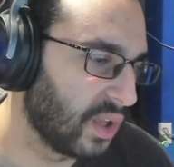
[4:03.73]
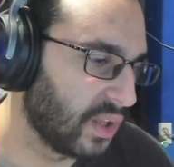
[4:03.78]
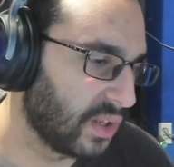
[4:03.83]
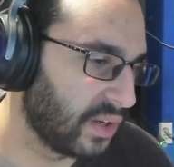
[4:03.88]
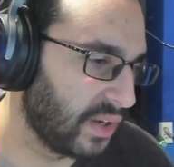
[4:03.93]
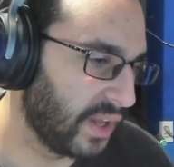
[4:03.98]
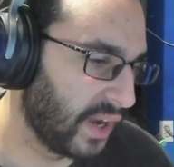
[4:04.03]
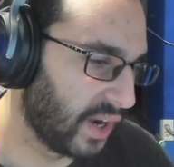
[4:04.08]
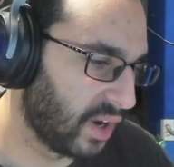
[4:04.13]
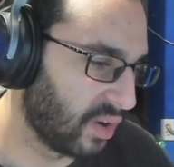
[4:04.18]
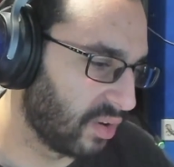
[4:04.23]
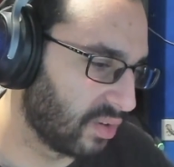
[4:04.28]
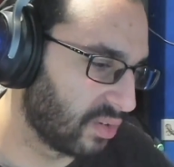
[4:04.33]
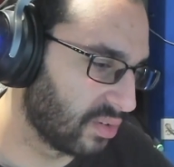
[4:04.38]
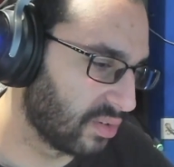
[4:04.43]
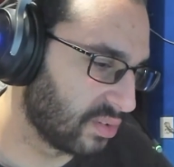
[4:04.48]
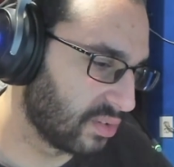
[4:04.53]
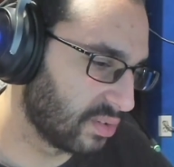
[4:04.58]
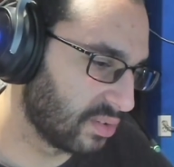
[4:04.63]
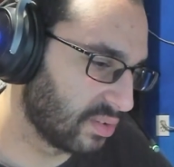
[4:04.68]
Now,
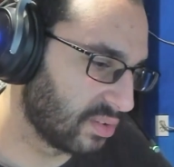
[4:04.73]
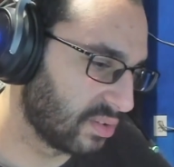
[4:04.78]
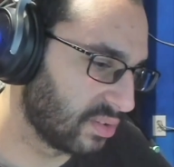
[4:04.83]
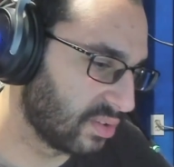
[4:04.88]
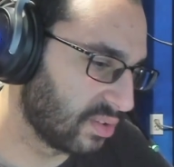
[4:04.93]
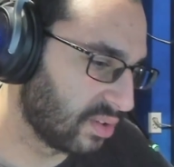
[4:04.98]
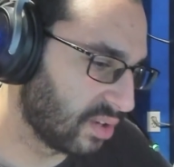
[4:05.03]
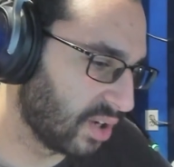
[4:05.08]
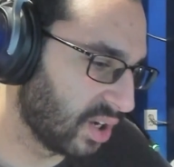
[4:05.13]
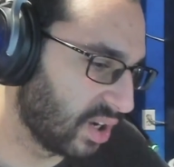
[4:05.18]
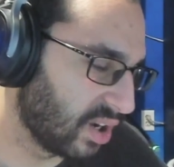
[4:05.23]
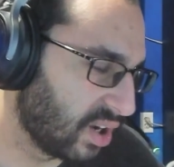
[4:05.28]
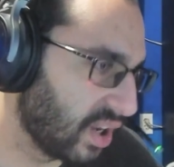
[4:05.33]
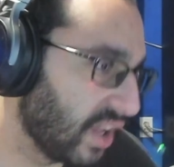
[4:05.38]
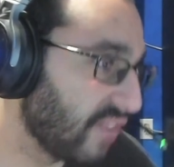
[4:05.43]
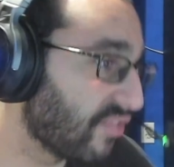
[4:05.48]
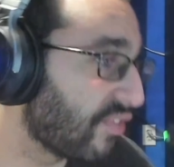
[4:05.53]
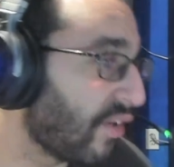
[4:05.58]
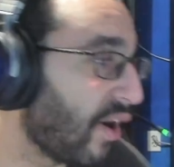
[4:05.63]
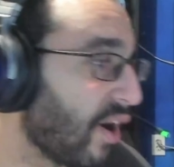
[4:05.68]

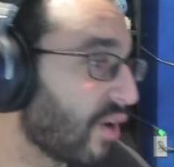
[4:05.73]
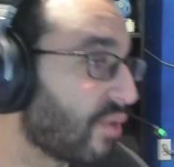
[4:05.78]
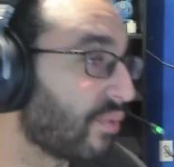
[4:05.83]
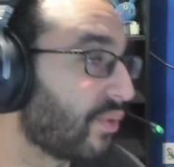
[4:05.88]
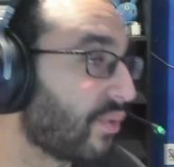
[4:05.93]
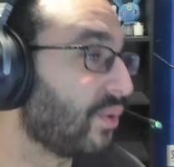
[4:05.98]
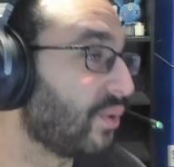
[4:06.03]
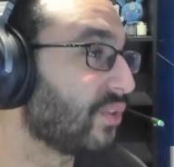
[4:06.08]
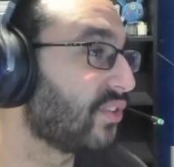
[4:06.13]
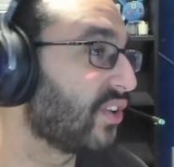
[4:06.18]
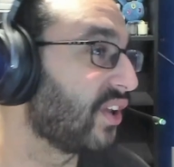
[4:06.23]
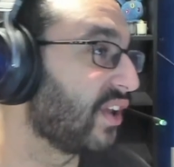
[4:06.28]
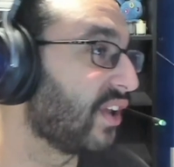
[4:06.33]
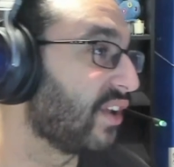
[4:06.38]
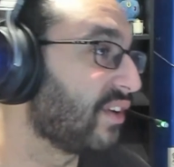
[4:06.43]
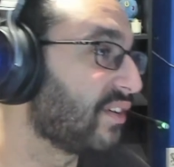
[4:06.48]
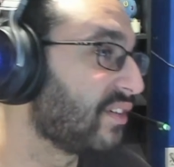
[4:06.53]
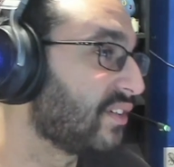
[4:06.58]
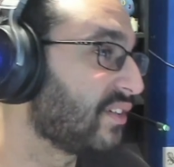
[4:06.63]
a fog rolls in.